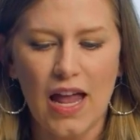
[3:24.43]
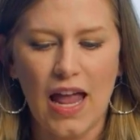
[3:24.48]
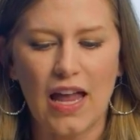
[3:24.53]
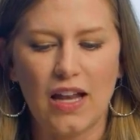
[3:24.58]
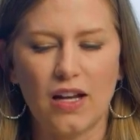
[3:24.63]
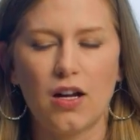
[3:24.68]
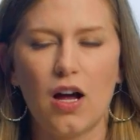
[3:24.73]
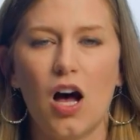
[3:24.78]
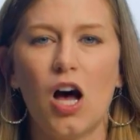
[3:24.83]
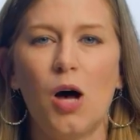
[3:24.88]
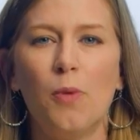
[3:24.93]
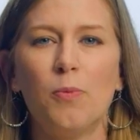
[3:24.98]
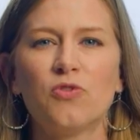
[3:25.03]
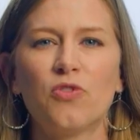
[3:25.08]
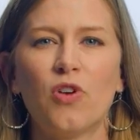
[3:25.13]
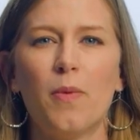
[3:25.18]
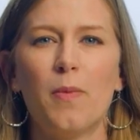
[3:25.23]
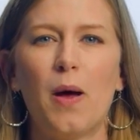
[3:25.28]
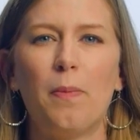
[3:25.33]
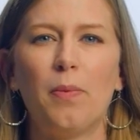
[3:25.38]
and comes
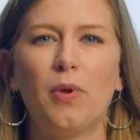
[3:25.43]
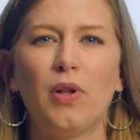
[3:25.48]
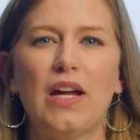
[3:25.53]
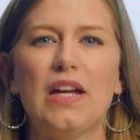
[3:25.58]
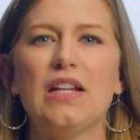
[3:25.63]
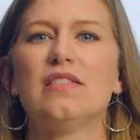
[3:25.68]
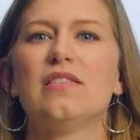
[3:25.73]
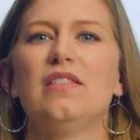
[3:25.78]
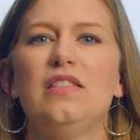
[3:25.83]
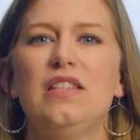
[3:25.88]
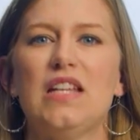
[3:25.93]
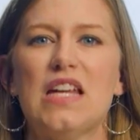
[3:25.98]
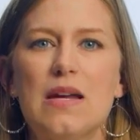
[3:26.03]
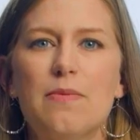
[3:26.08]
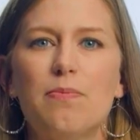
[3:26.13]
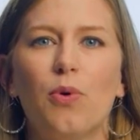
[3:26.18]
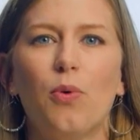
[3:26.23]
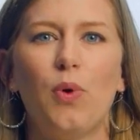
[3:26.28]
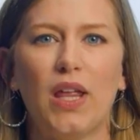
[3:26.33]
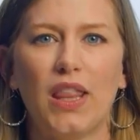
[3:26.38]
from a place
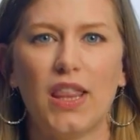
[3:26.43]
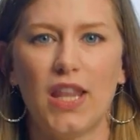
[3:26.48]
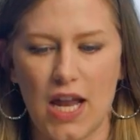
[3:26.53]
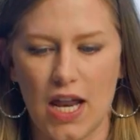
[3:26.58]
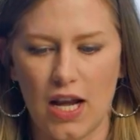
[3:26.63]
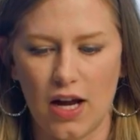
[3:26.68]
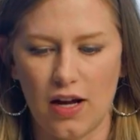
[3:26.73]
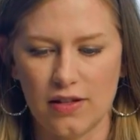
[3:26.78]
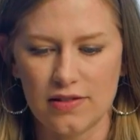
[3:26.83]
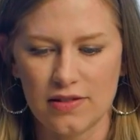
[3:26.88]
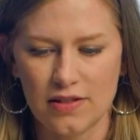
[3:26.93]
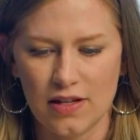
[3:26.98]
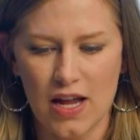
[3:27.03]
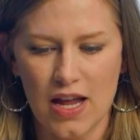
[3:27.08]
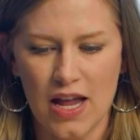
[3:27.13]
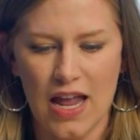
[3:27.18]
deep within us.